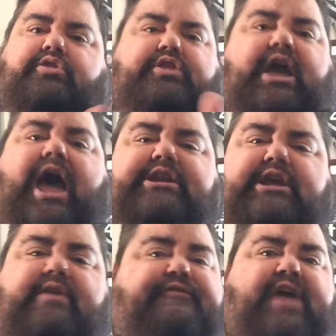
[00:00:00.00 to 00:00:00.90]
The guy
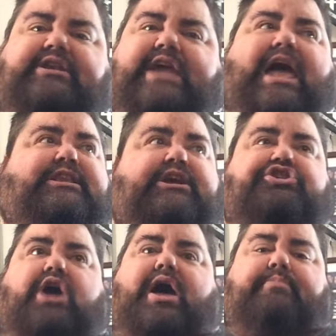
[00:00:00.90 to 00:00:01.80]
did a fantastic
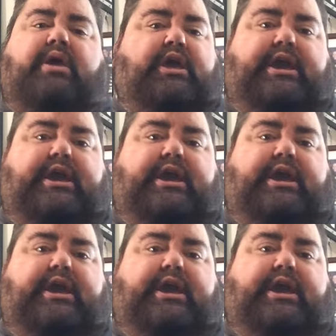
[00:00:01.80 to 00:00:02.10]
job.